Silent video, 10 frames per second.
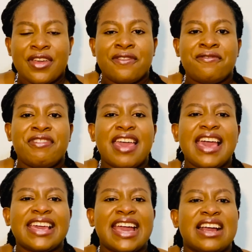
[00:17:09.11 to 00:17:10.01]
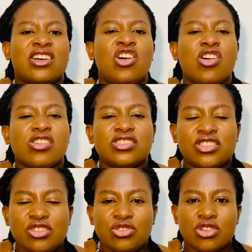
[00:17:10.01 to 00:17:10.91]
Fear can cause
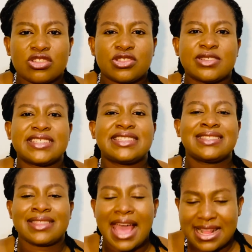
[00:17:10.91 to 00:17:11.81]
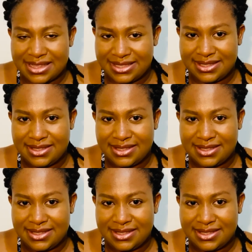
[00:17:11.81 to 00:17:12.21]
you not to start.